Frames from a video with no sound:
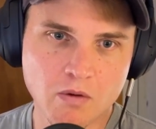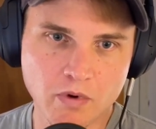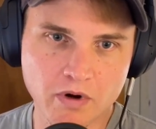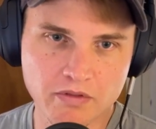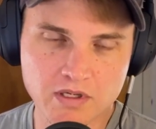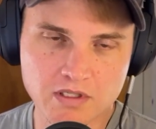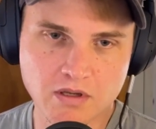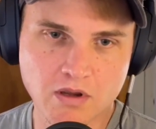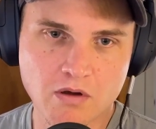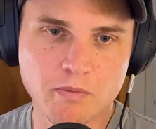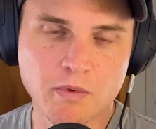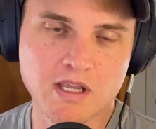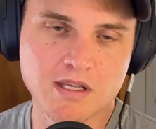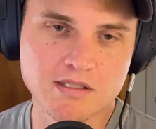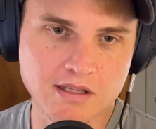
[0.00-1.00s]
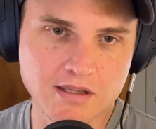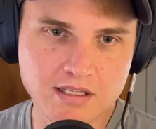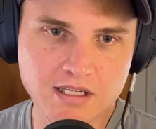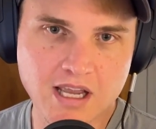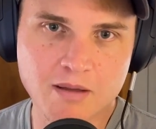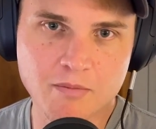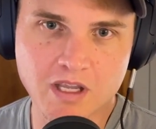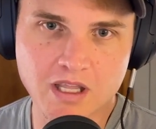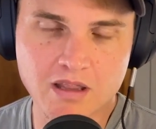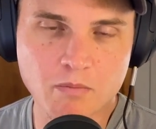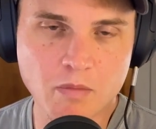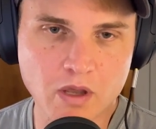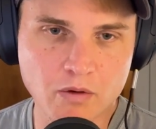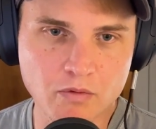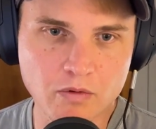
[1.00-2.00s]
where things go, because at the time, again, the
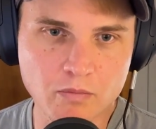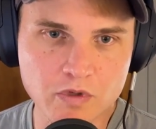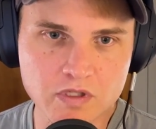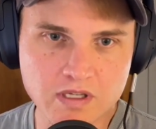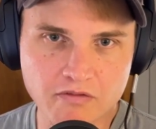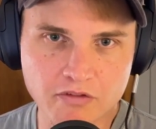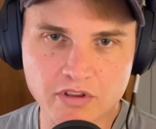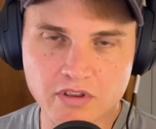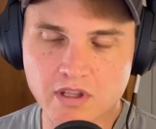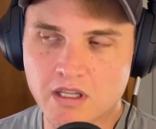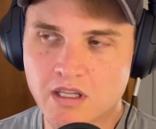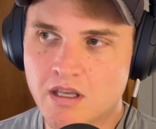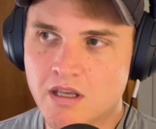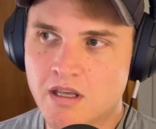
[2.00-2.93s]
mailroom was everything.